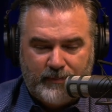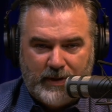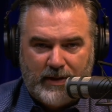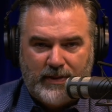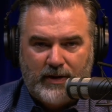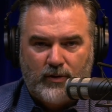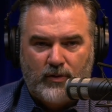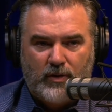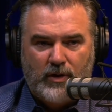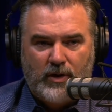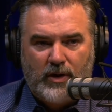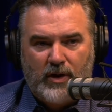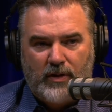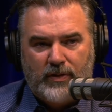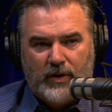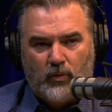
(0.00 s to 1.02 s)
There
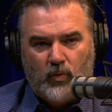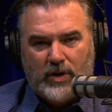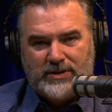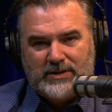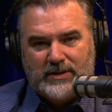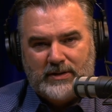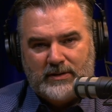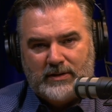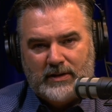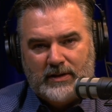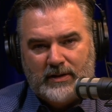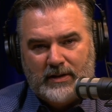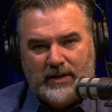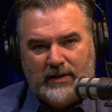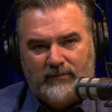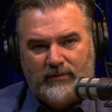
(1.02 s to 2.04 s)
wasn't,
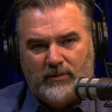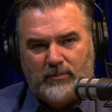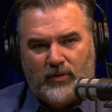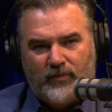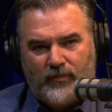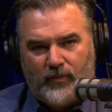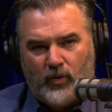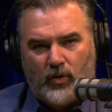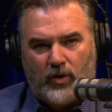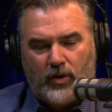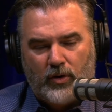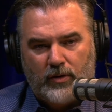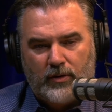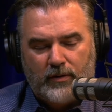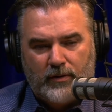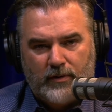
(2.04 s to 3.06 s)
even before